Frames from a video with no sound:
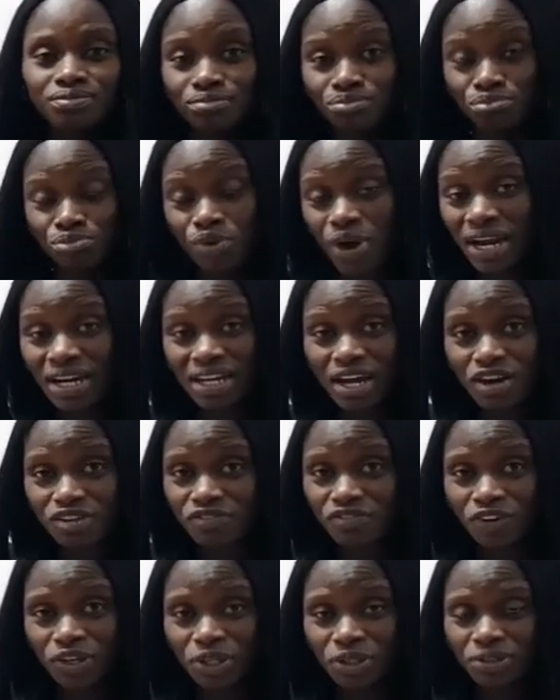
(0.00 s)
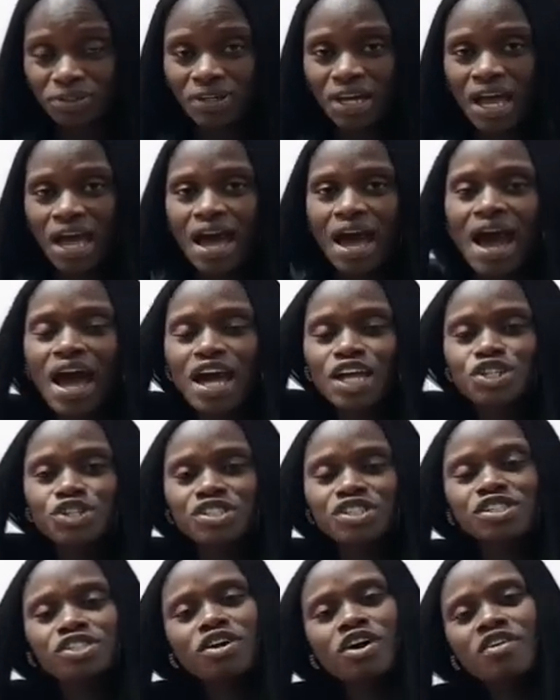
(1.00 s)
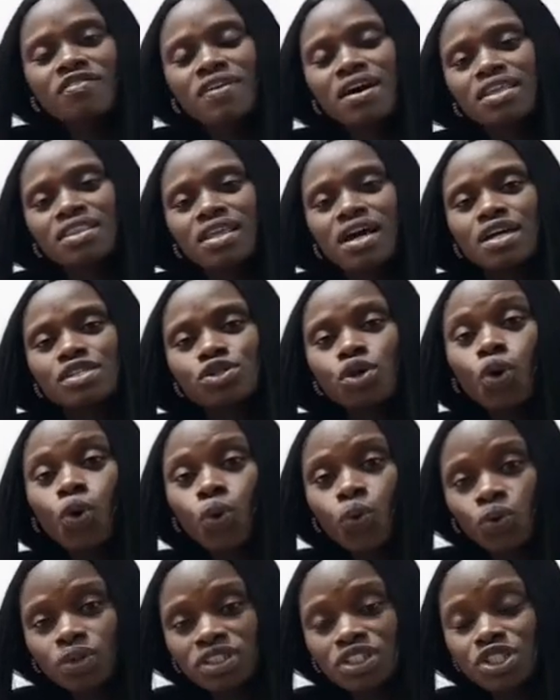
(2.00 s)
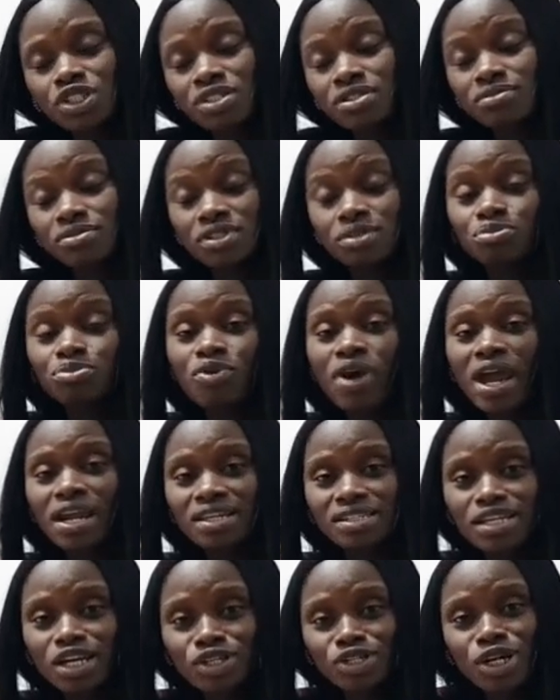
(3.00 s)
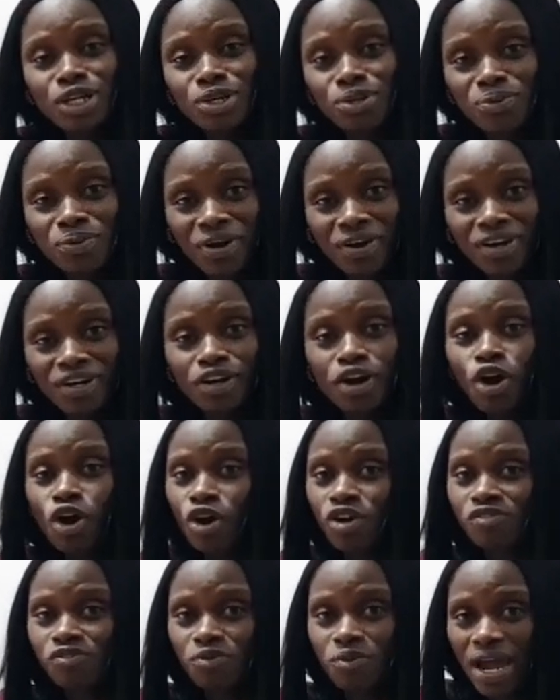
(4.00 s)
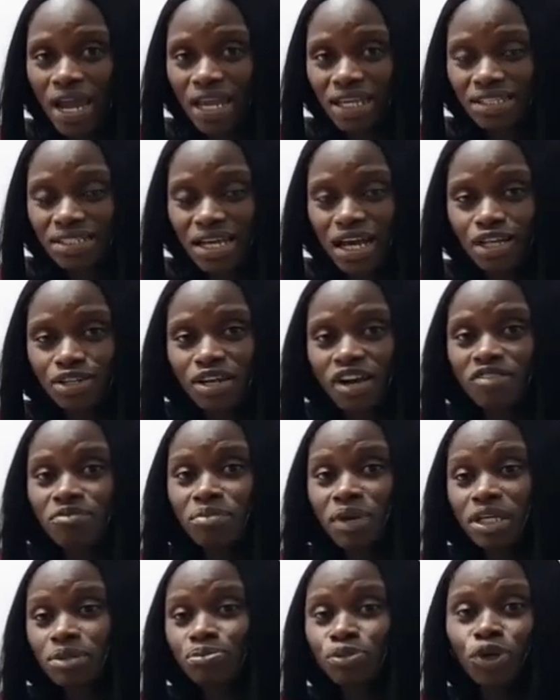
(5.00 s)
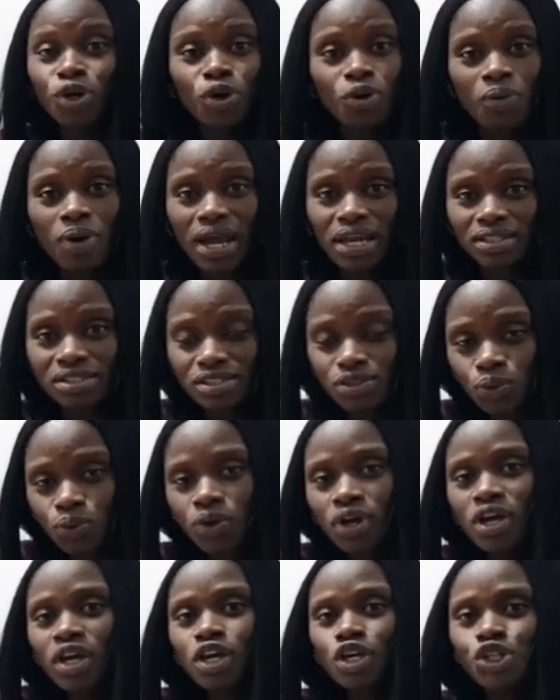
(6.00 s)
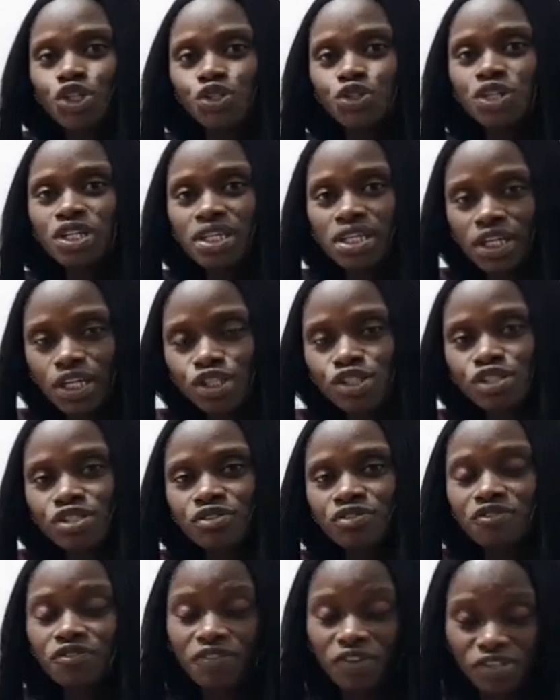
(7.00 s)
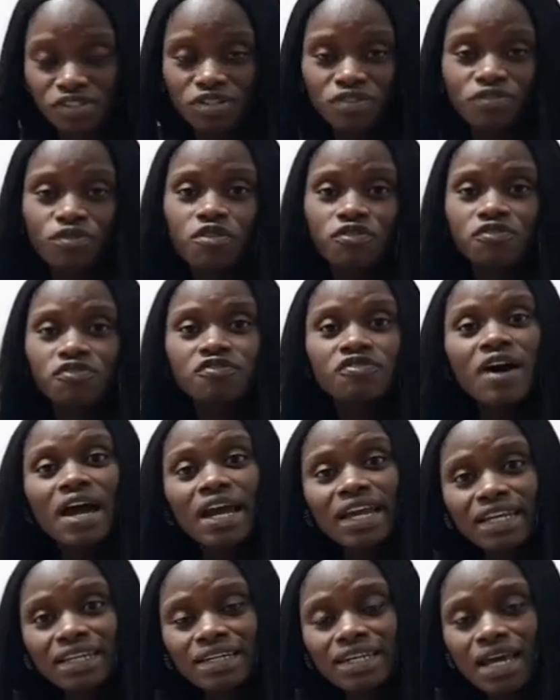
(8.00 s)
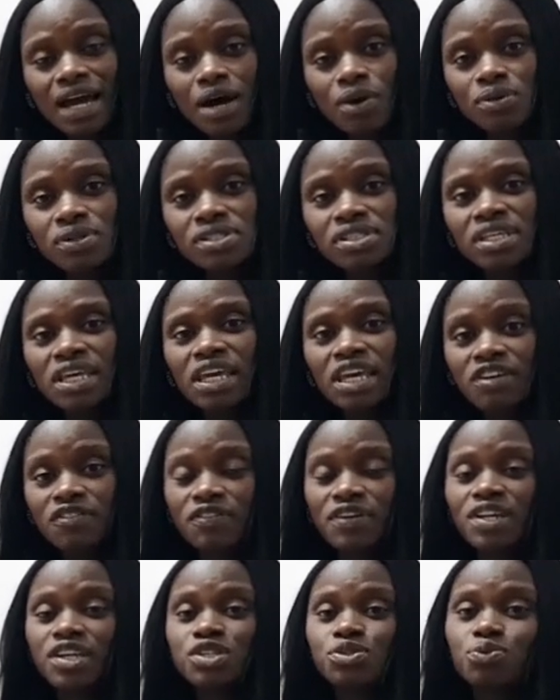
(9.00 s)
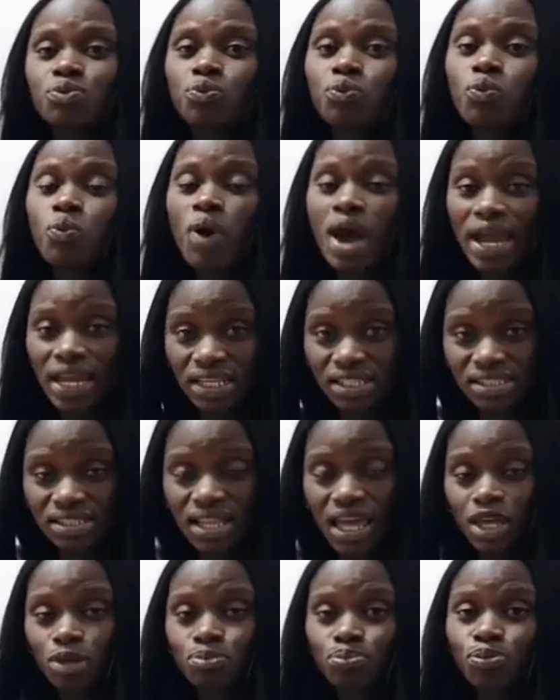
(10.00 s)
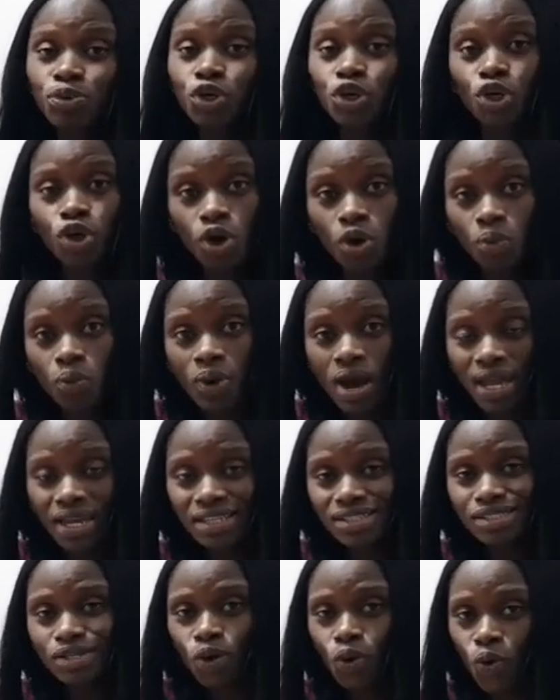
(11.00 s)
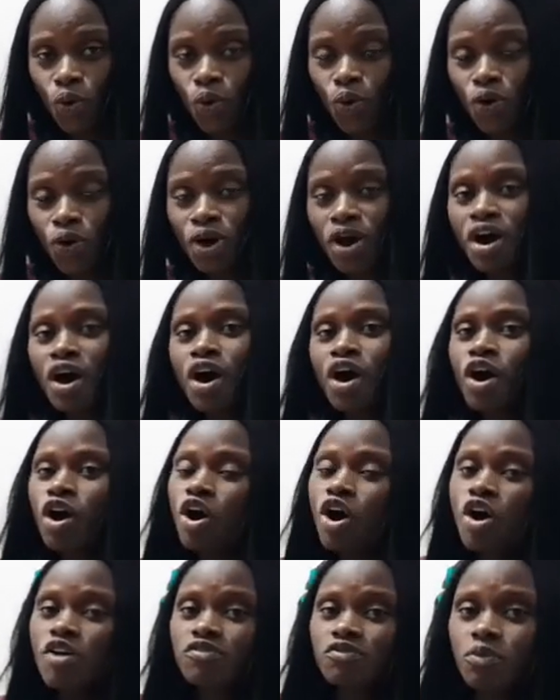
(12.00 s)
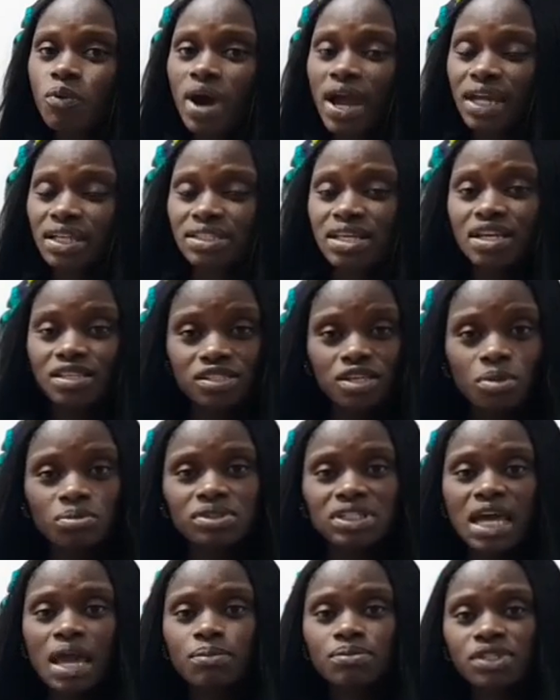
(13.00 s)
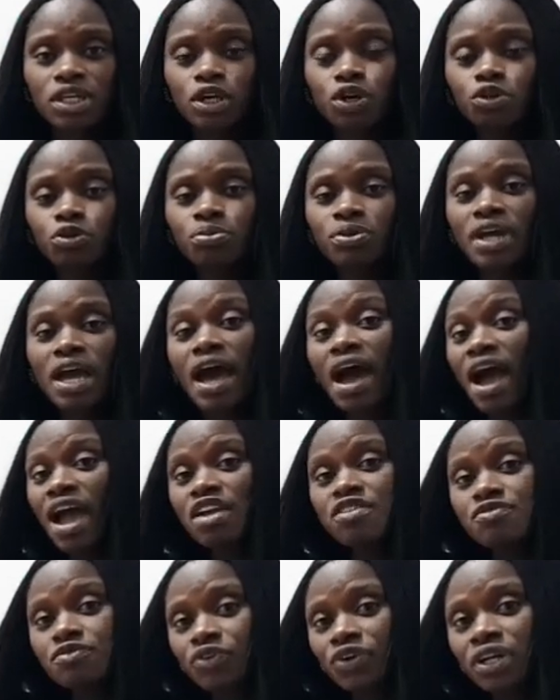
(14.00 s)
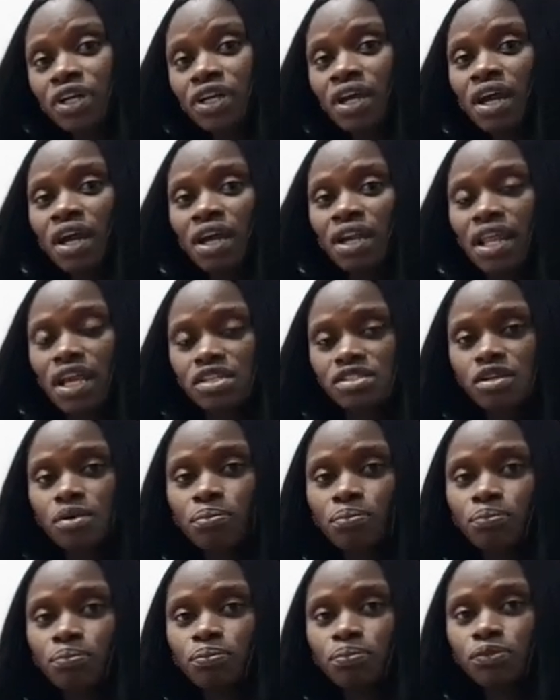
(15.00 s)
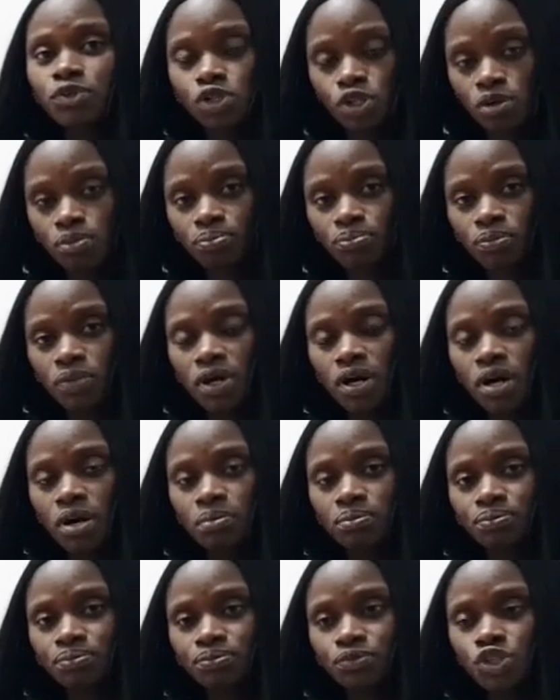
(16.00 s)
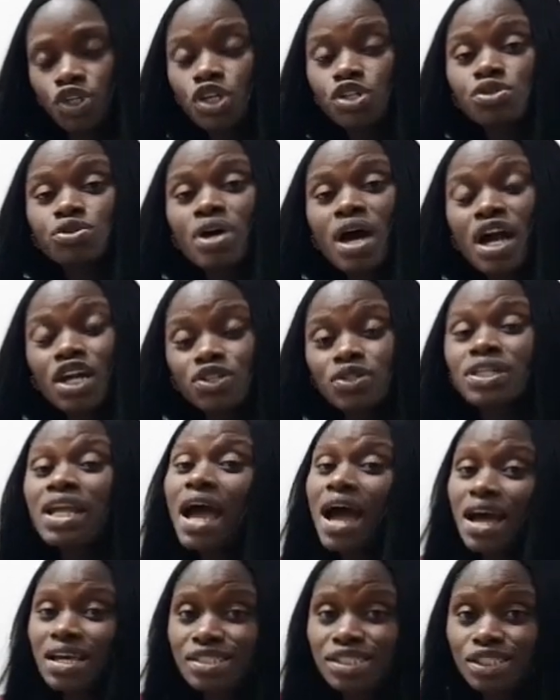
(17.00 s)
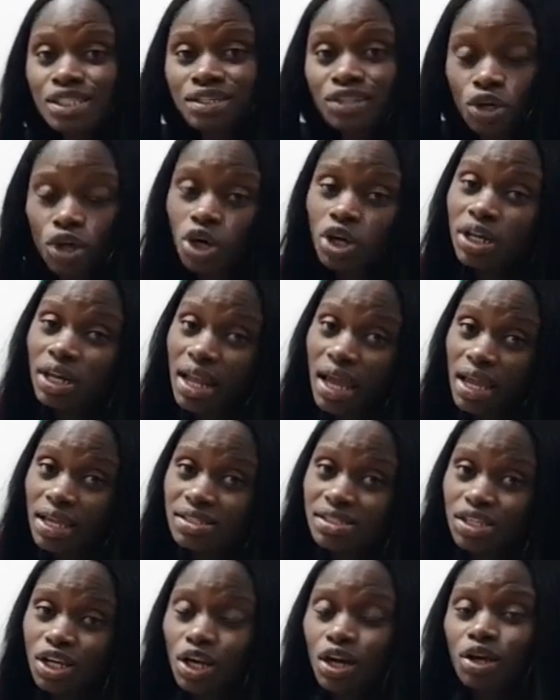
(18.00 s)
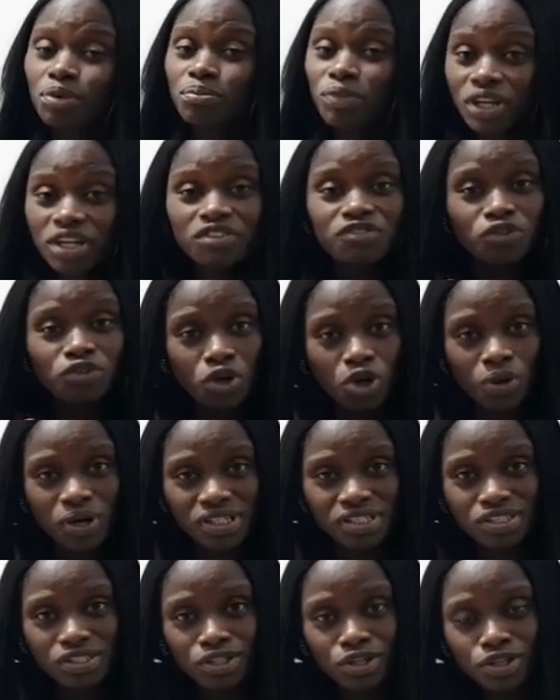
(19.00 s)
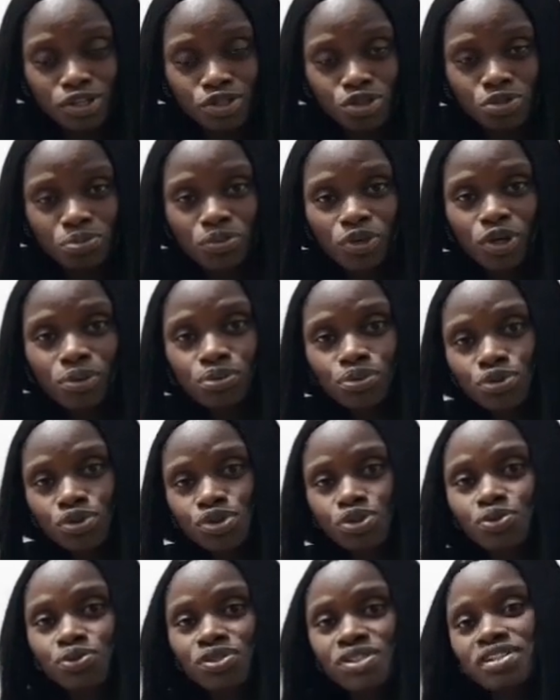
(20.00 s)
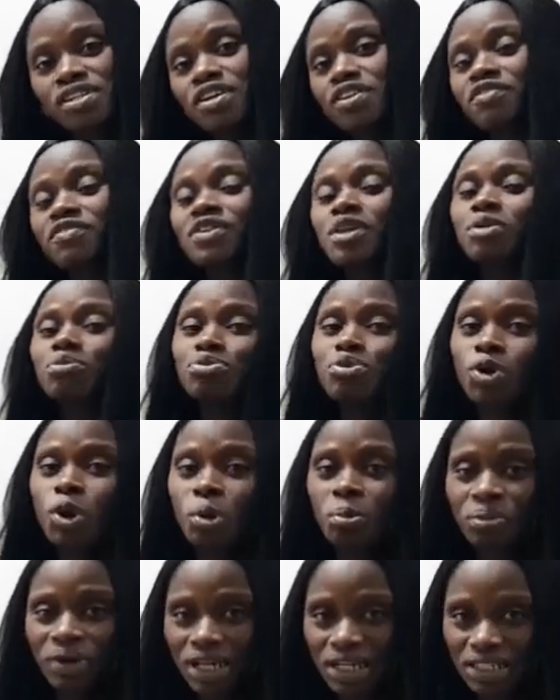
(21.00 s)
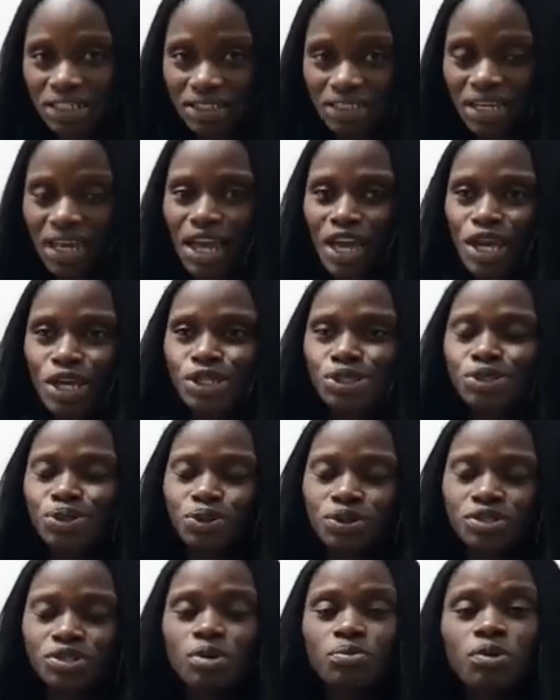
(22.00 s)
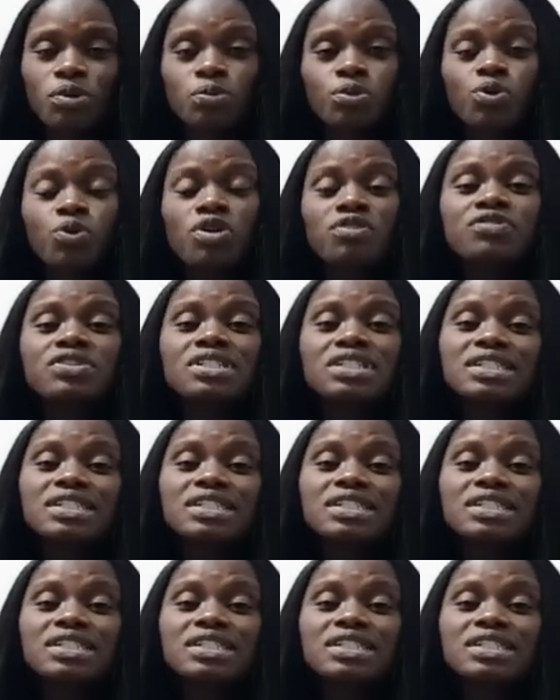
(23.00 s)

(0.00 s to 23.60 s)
bridal veil, and you discover that, oh, the bride is actually wearing off-white and you have made pure white. So you need to first of all find out if it is white, like pure white, or off-white. And sometimes it could be ivory, like some you need to actually ask your clients meaningful questions to be able to serve them properly. So some people will even